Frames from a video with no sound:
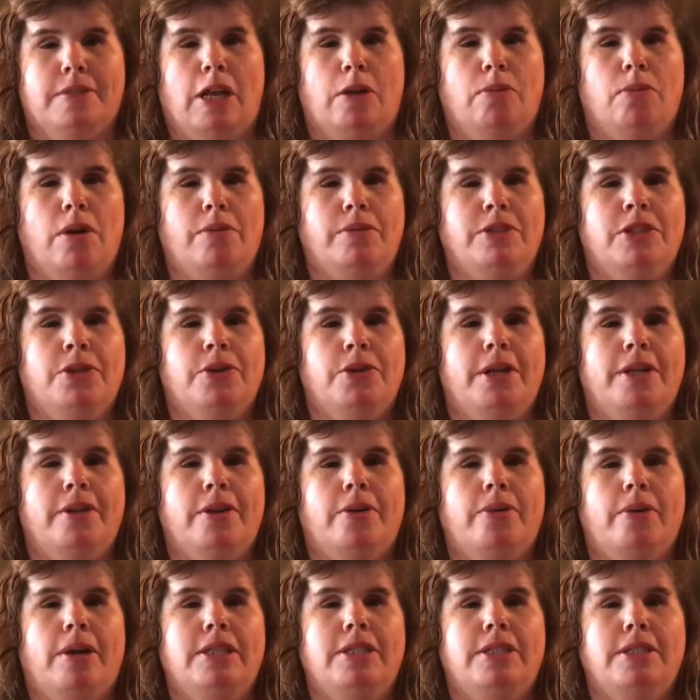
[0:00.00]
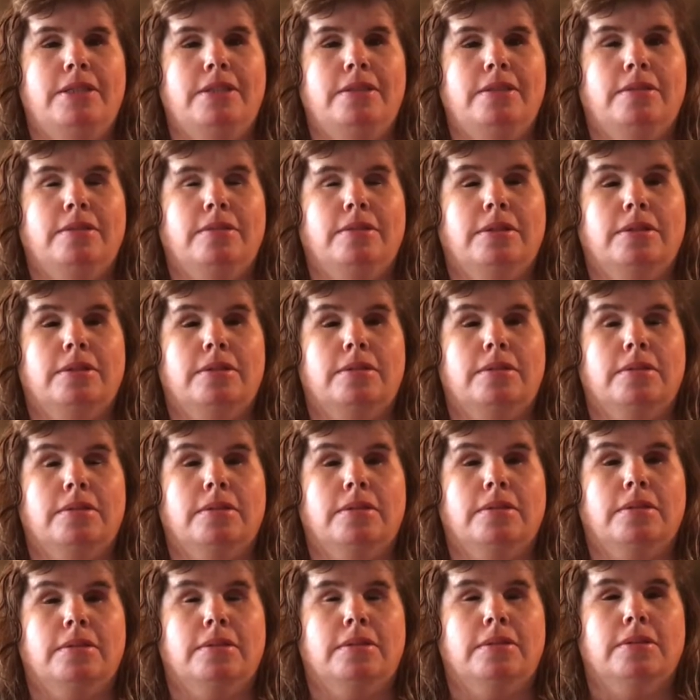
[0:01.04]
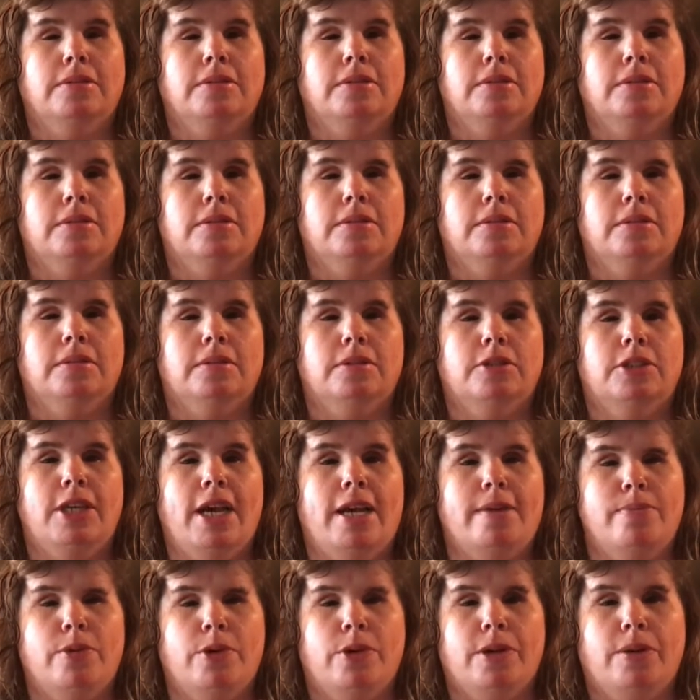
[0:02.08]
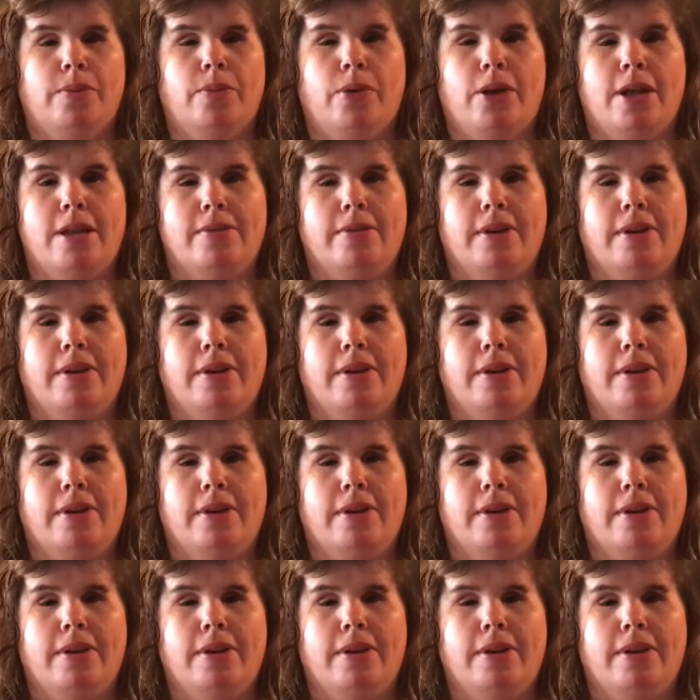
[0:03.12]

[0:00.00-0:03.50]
what was her other question? She had more than one.